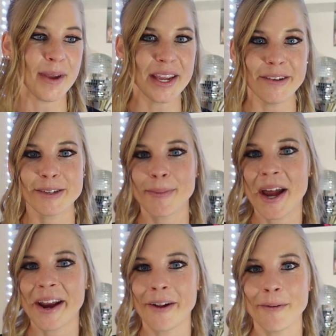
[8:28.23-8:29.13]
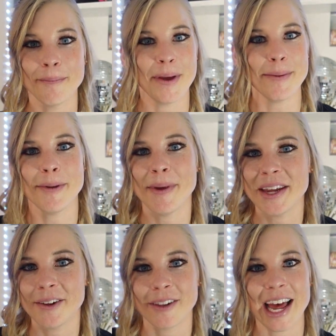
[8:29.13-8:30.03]
make you smile, maybe
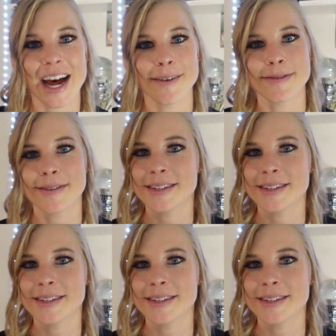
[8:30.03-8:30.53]
make you laugh.